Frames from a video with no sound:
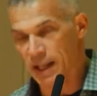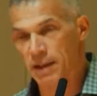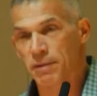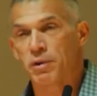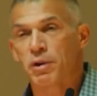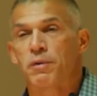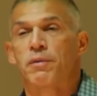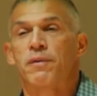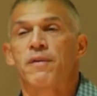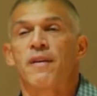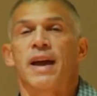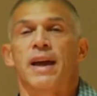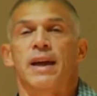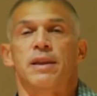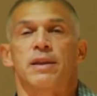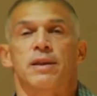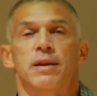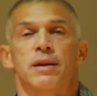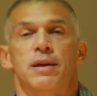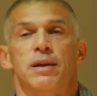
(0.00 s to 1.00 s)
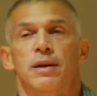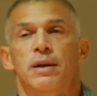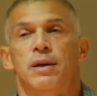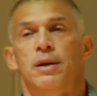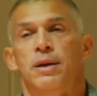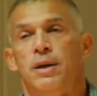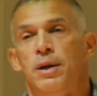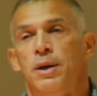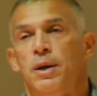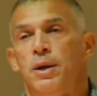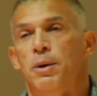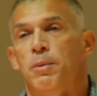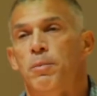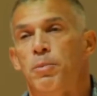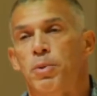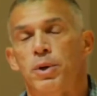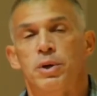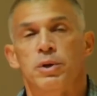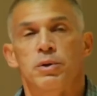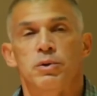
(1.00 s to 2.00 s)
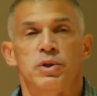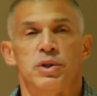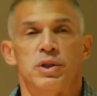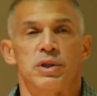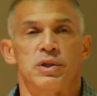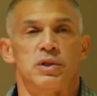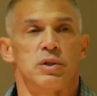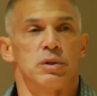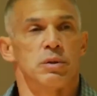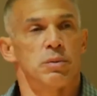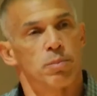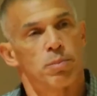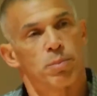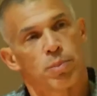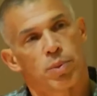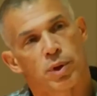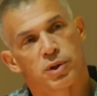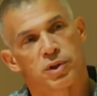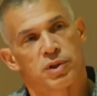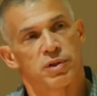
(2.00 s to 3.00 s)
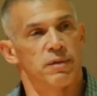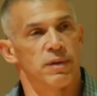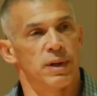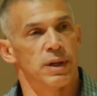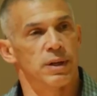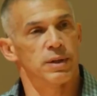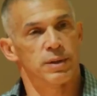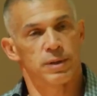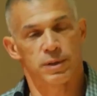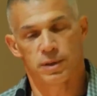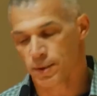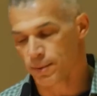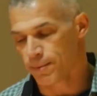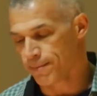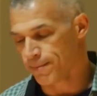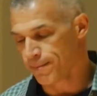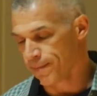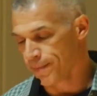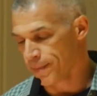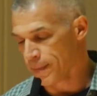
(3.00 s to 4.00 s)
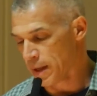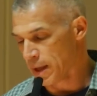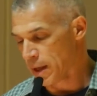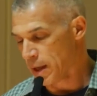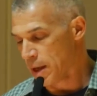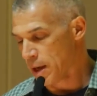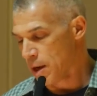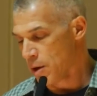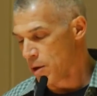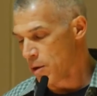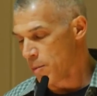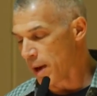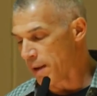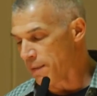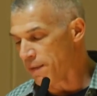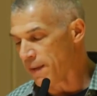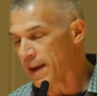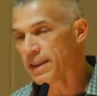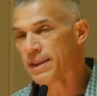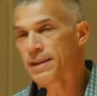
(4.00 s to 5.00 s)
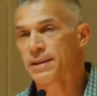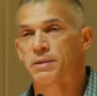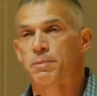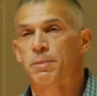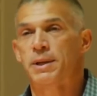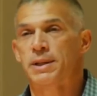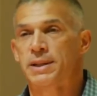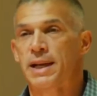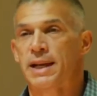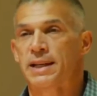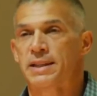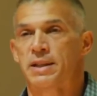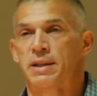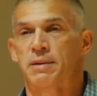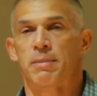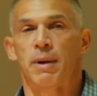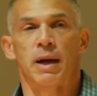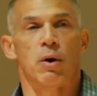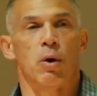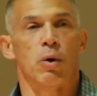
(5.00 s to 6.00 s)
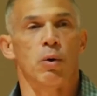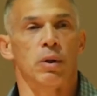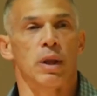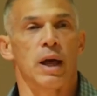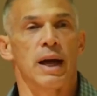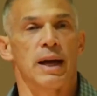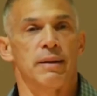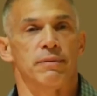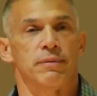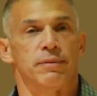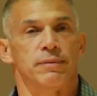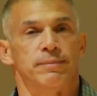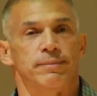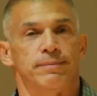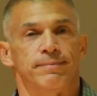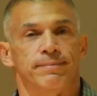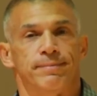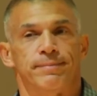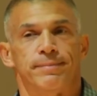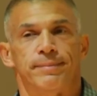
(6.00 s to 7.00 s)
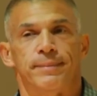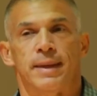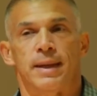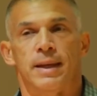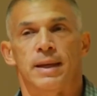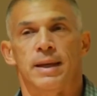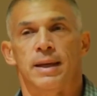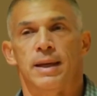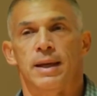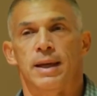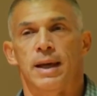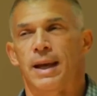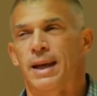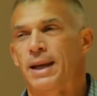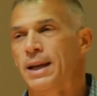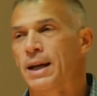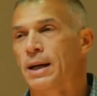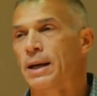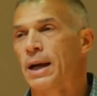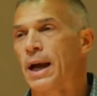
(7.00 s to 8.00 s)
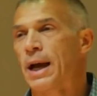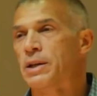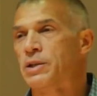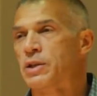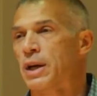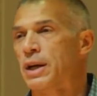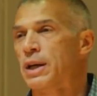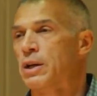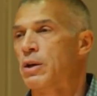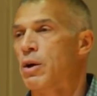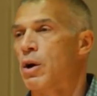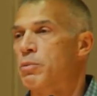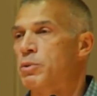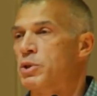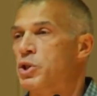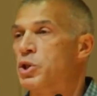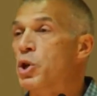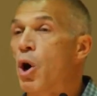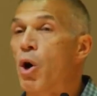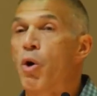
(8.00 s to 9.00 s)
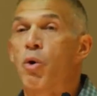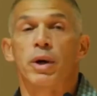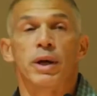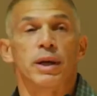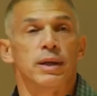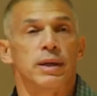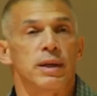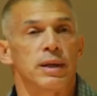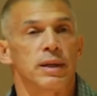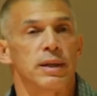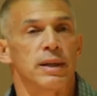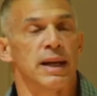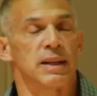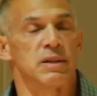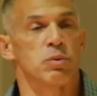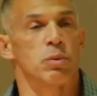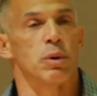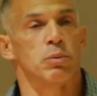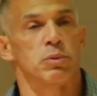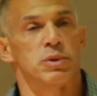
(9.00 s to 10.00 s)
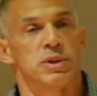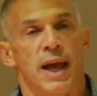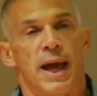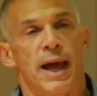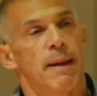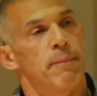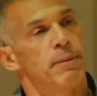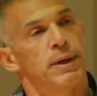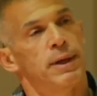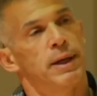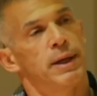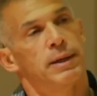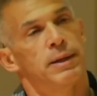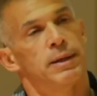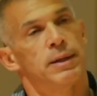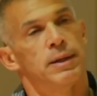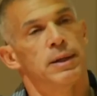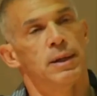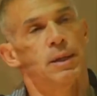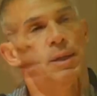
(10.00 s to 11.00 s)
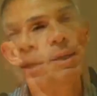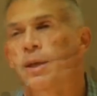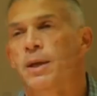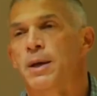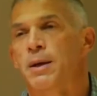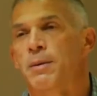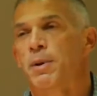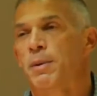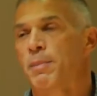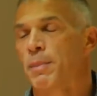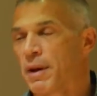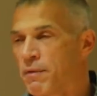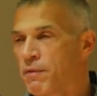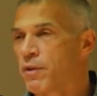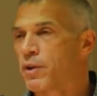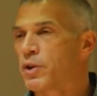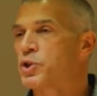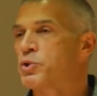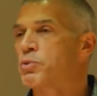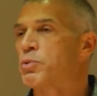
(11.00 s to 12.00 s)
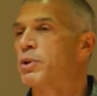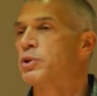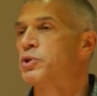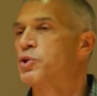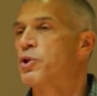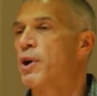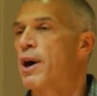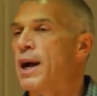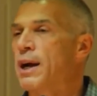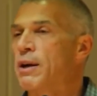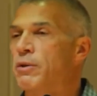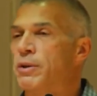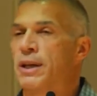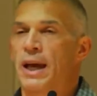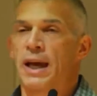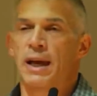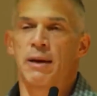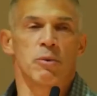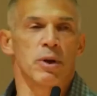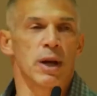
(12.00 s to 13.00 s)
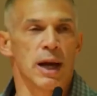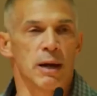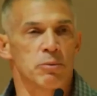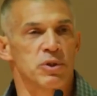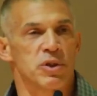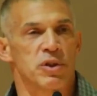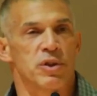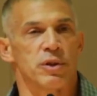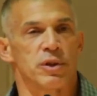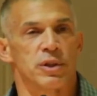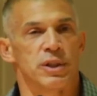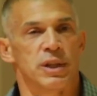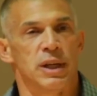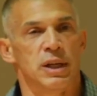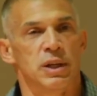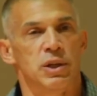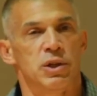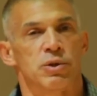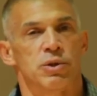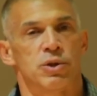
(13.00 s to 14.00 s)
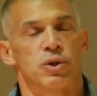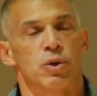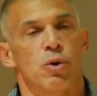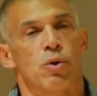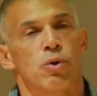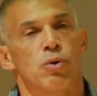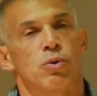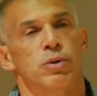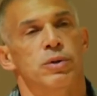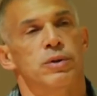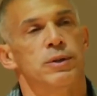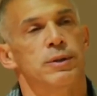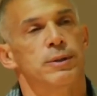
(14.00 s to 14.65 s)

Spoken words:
of your faith produces perseverance. Well, my faith has been tested my whole life. At a young age, I didn't always know it. That's what was happening. But my first real trial came when I was 13 years old.